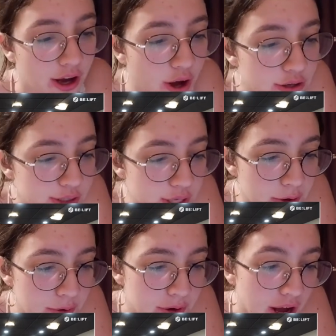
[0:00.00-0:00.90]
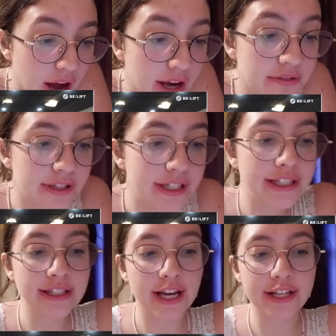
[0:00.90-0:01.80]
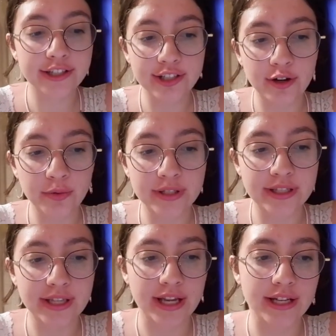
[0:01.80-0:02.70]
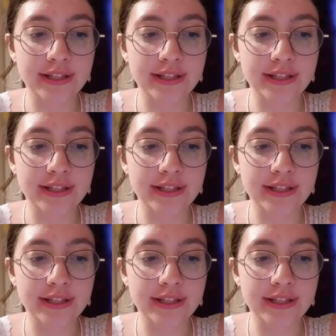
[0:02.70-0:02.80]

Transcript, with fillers: Also, I really like Jungwon's hair.